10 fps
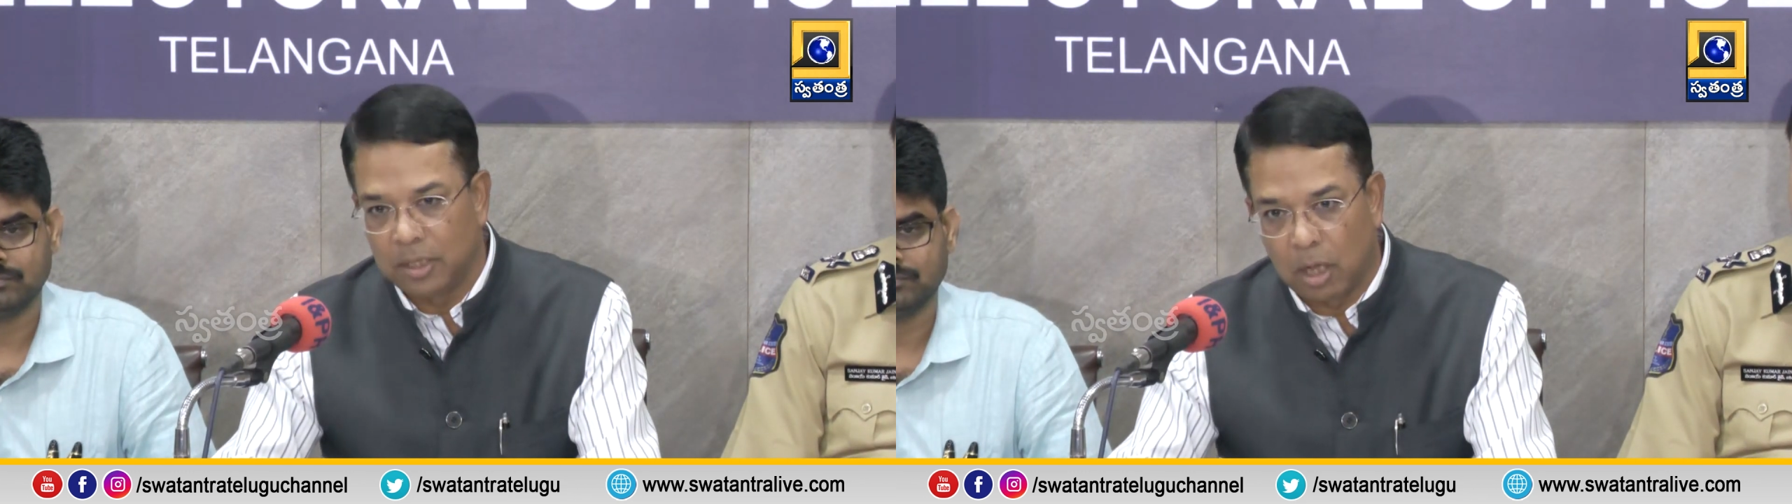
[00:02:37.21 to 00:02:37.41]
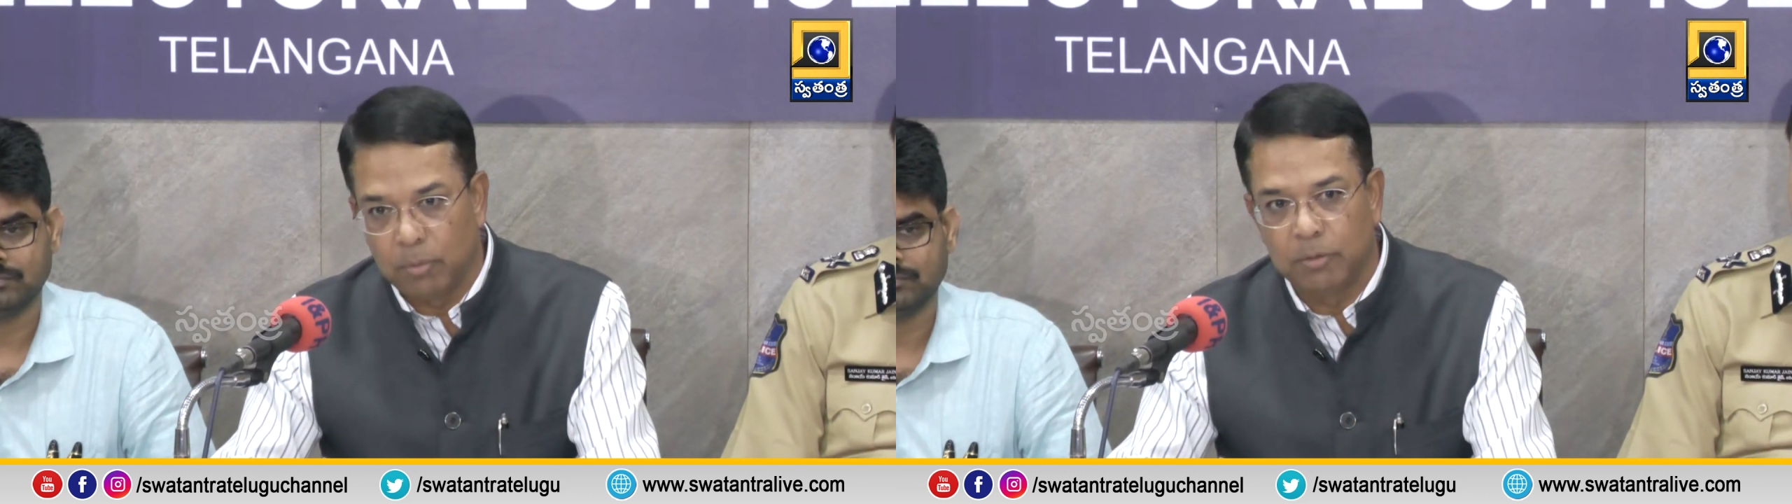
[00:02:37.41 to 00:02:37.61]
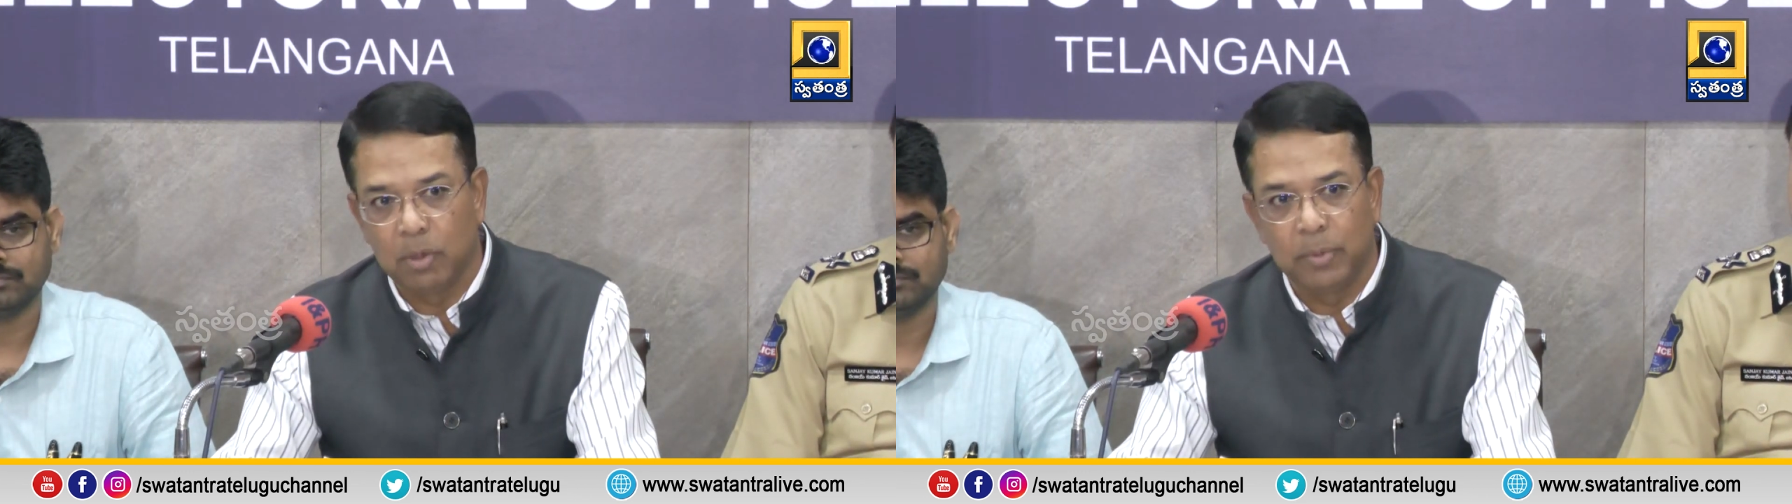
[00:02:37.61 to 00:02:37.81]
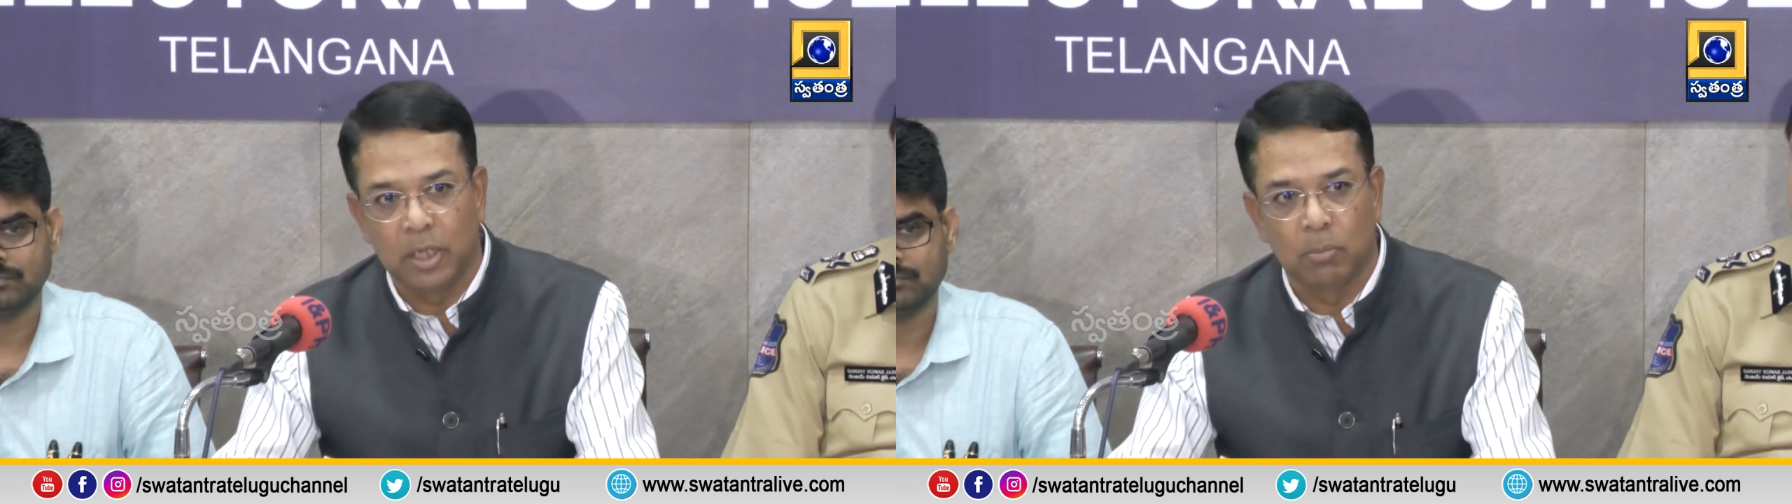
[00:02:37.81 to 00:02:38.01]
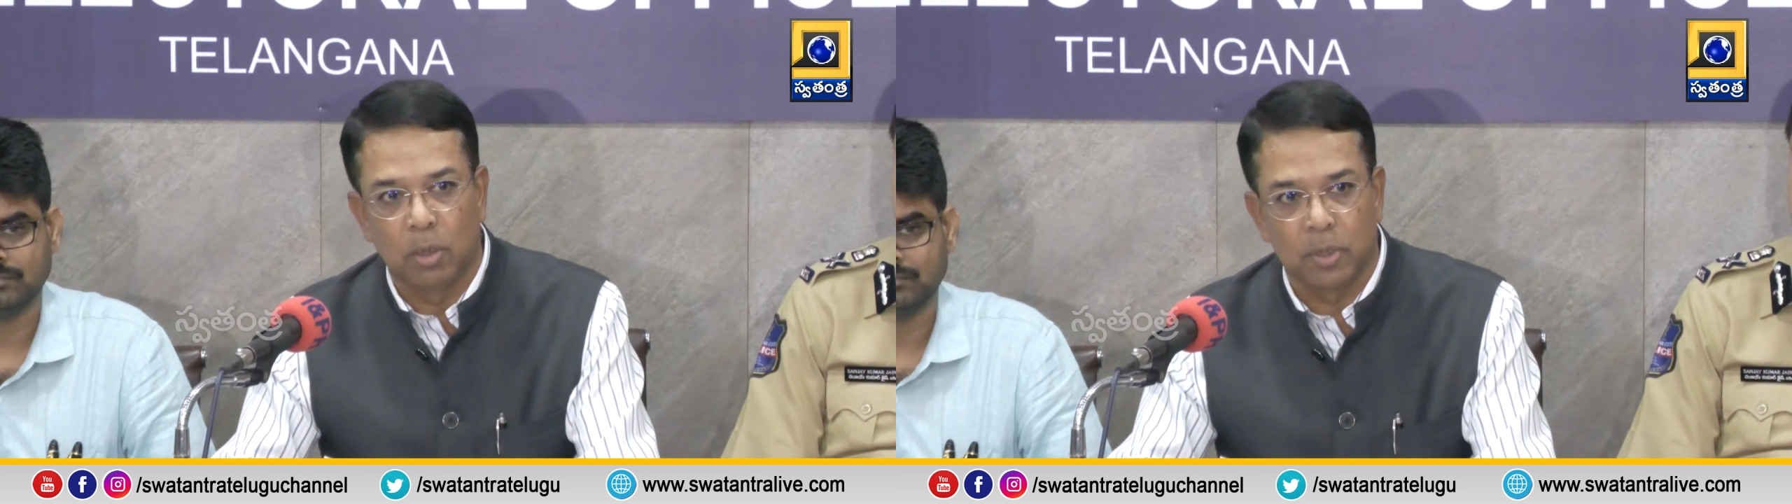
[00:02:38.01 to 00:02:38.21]
Now it will
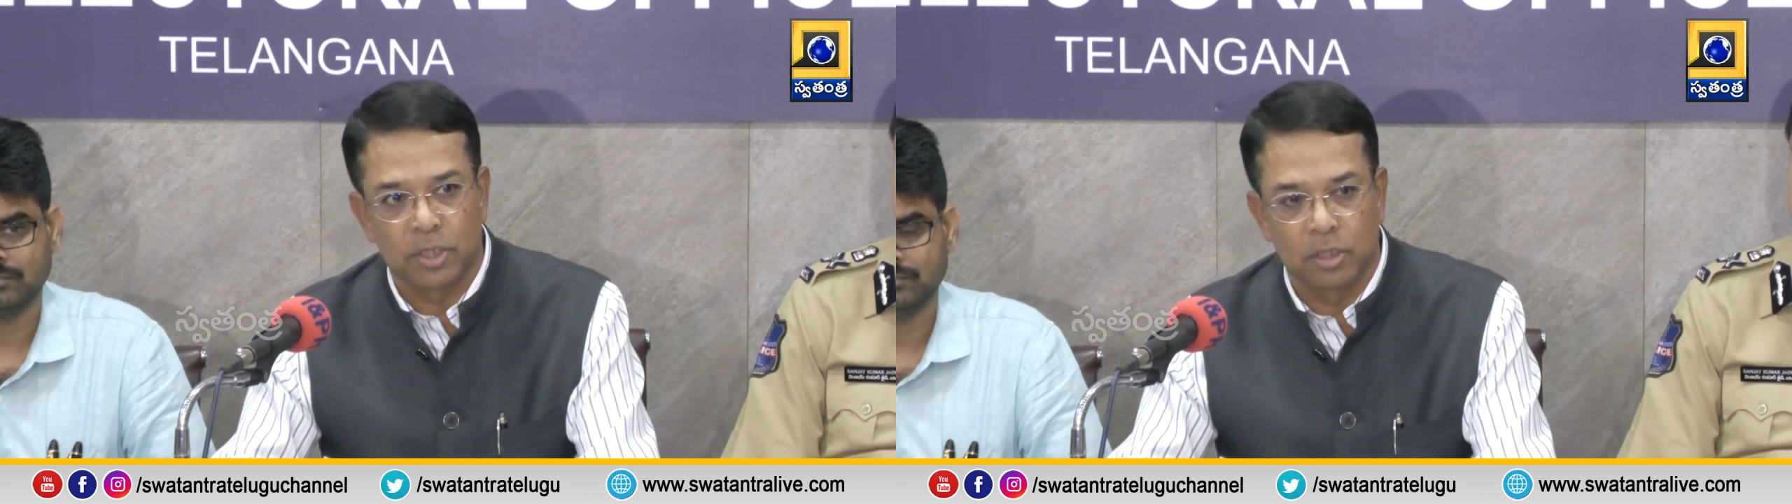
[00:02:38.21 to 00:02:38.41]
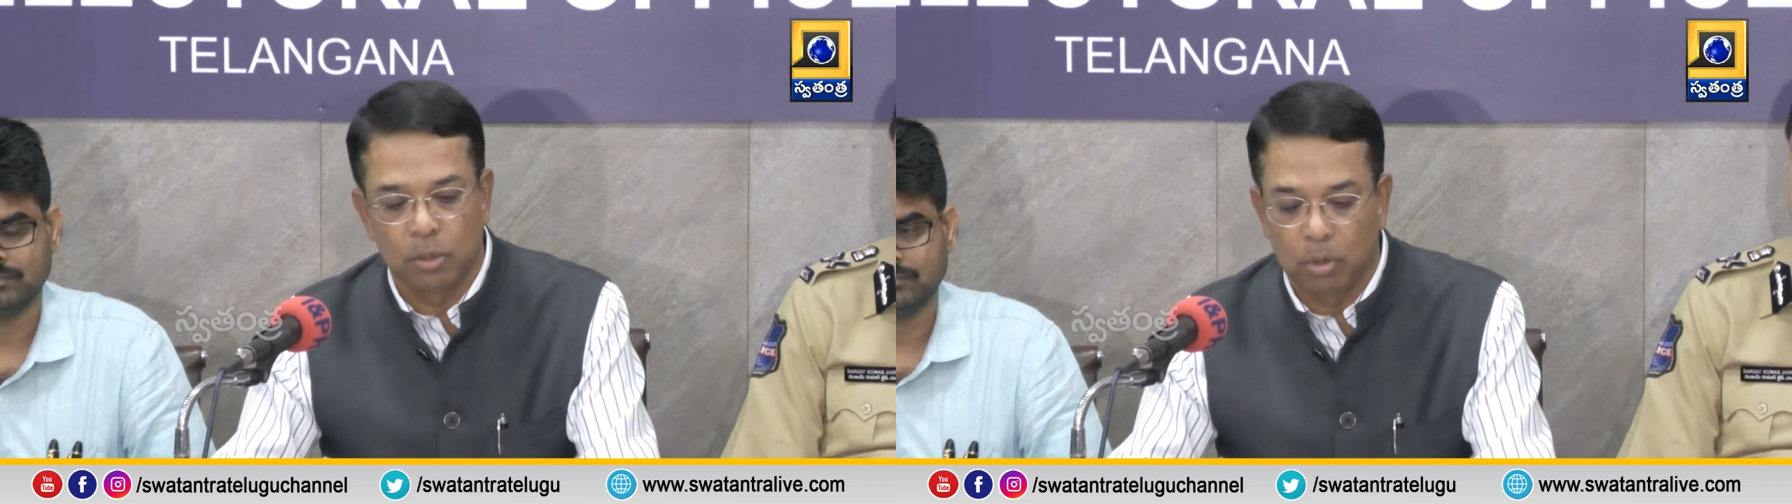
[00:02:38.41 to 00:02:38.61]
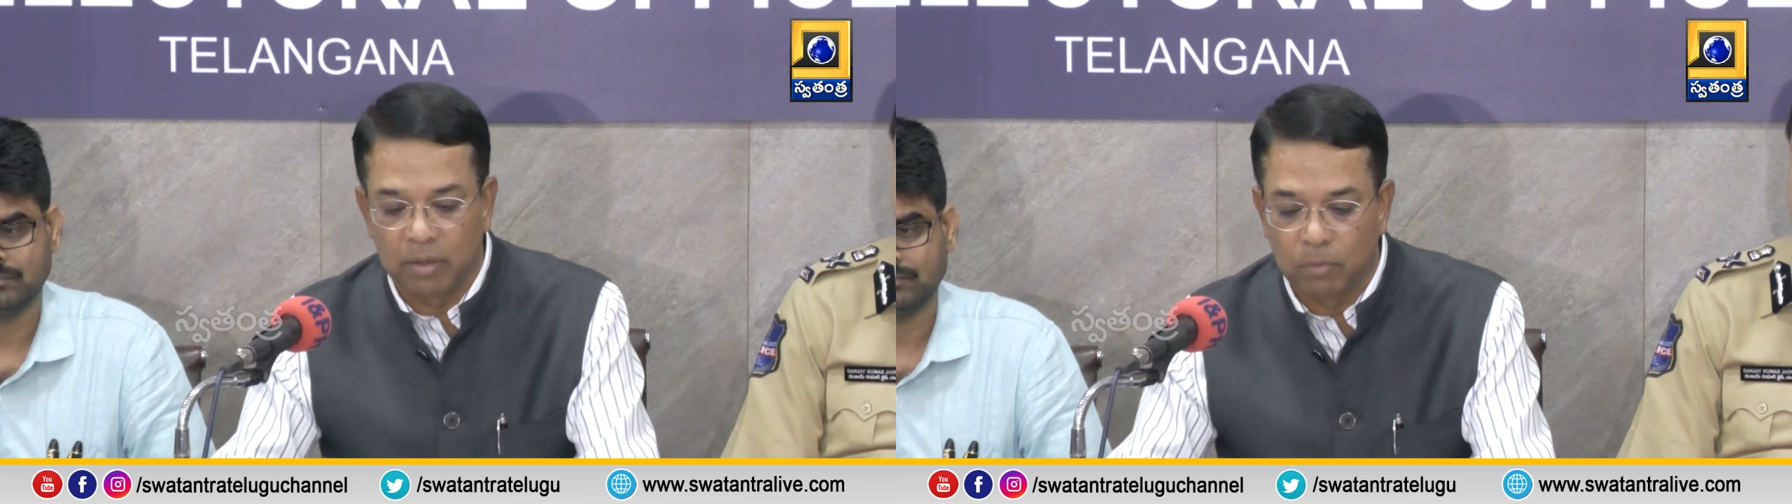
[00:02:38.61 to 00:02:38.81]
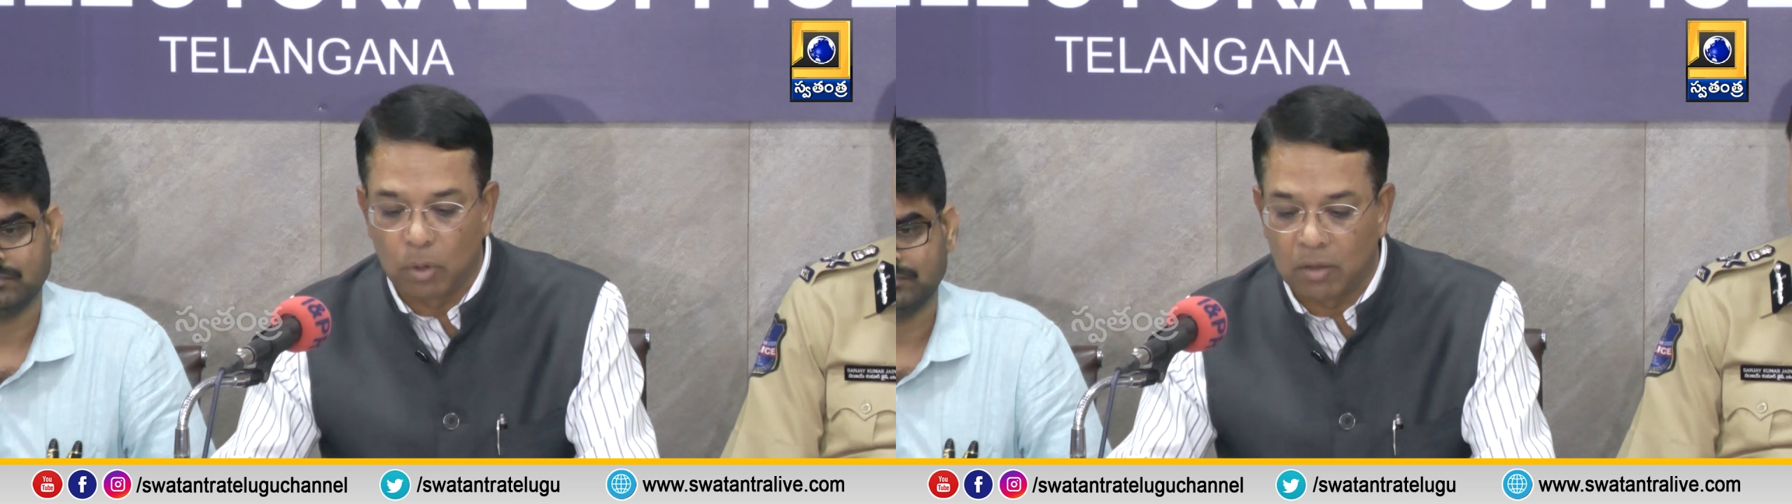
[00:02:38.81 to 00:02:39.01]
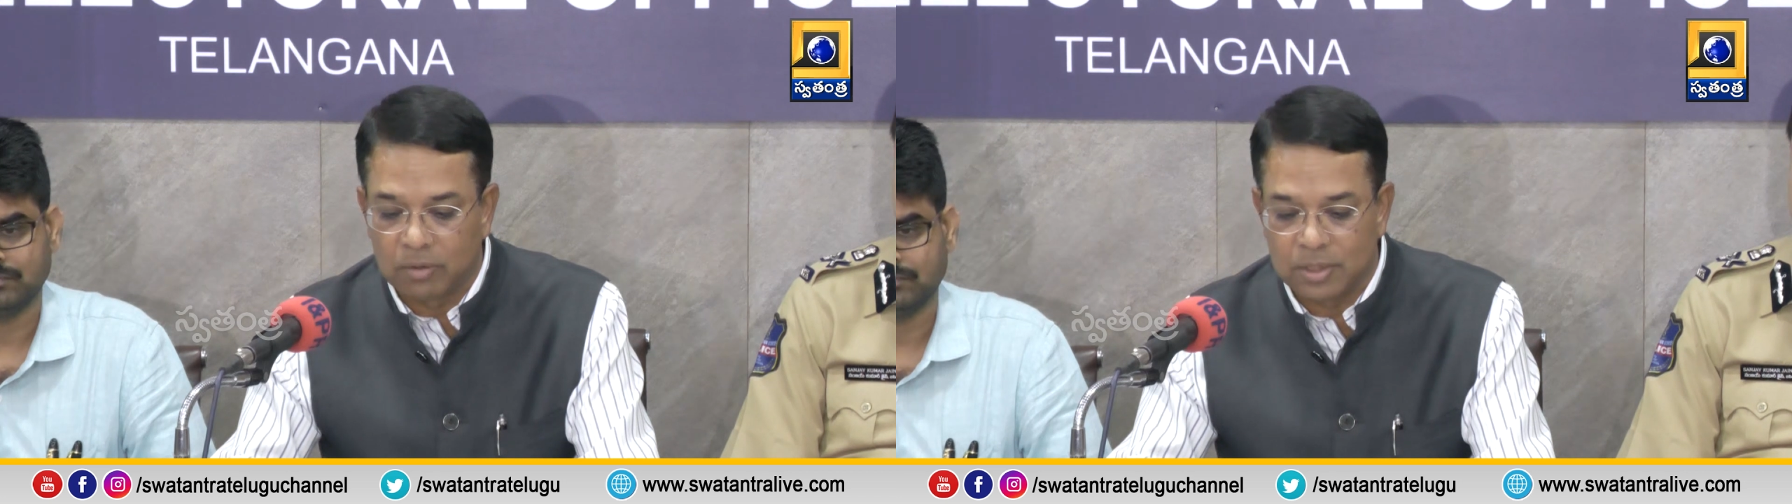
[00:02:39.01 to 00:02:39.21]
become operational
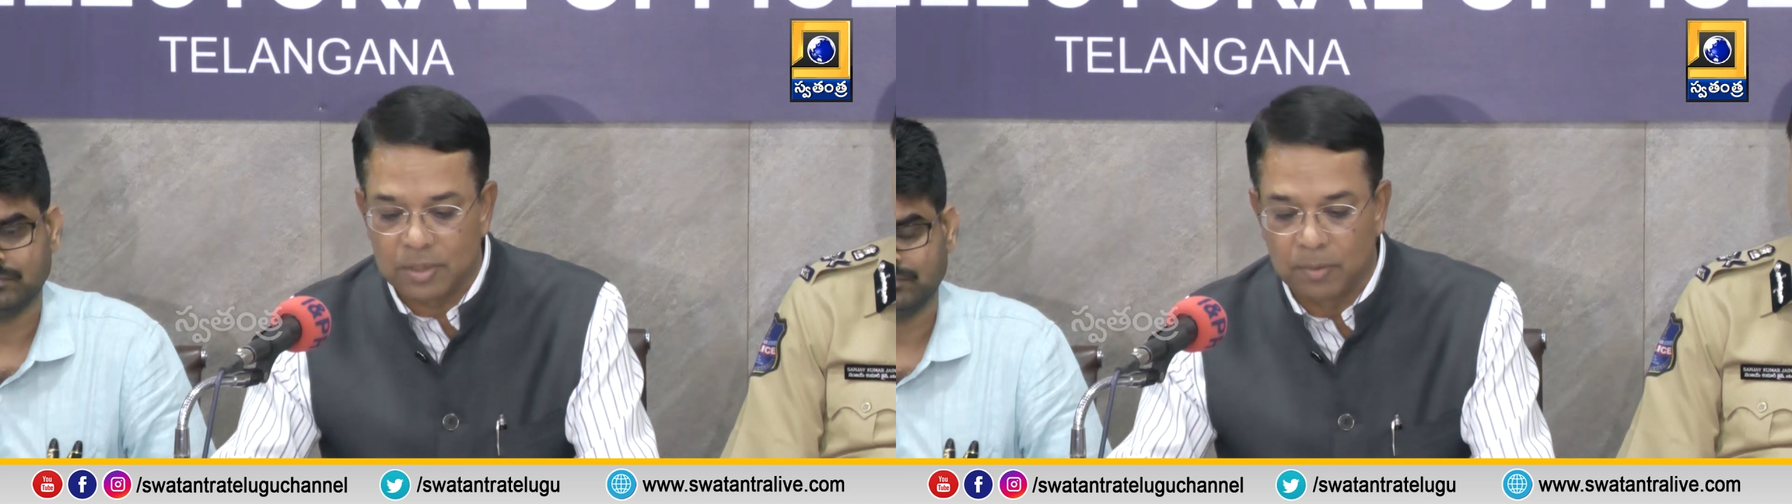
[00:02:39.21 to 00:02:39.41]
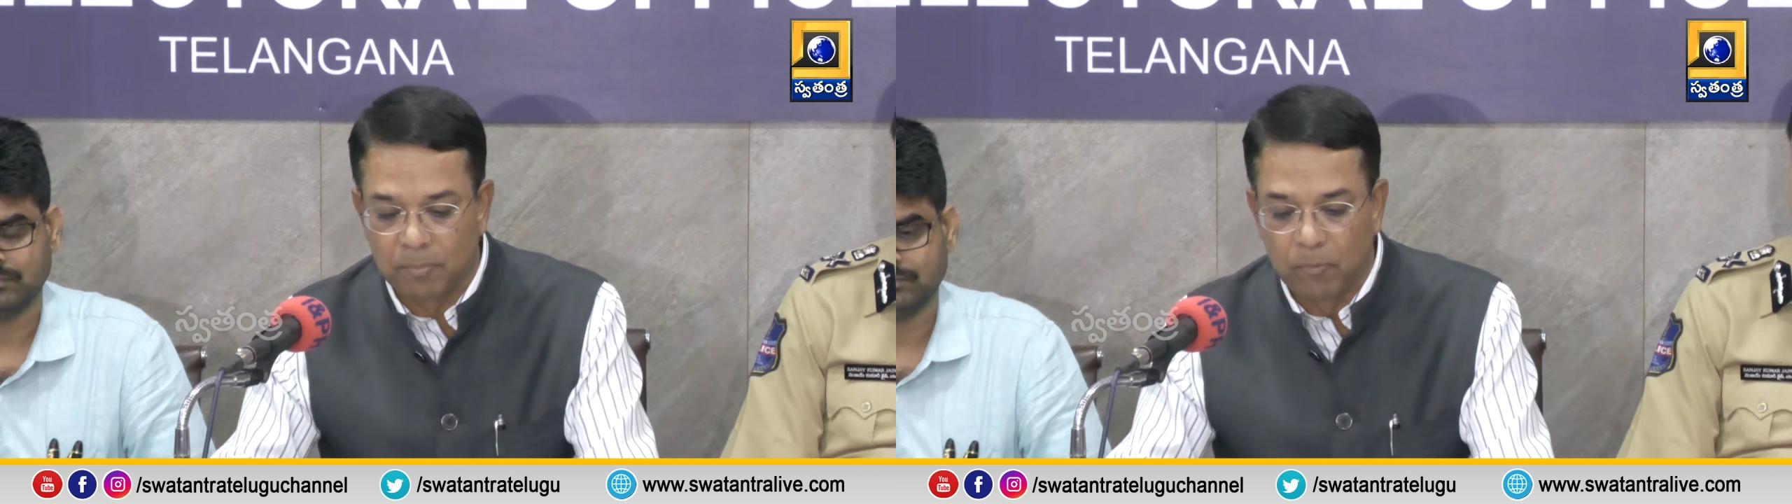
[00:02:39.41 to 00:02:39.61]
24 hours.